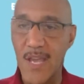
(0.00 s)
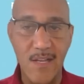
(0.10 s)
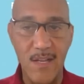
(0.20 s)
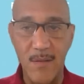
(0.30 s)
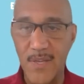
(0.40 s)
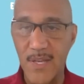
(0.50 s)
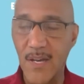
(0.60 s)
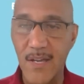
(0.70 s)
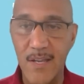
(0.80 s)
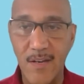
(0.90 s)

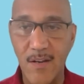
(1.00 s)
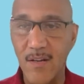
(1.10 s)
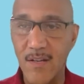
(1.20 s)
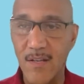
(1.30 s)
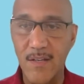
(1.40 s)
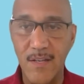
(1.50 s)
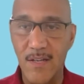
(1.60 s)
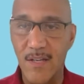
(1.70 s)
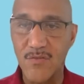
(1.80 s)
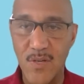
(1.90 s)
Colombia, and
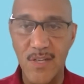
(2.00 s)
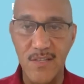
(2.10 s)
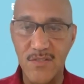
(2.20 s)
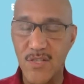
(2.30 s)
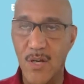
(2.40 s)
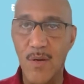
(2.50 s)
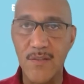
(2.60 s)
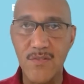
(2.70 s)
Australia, and so on.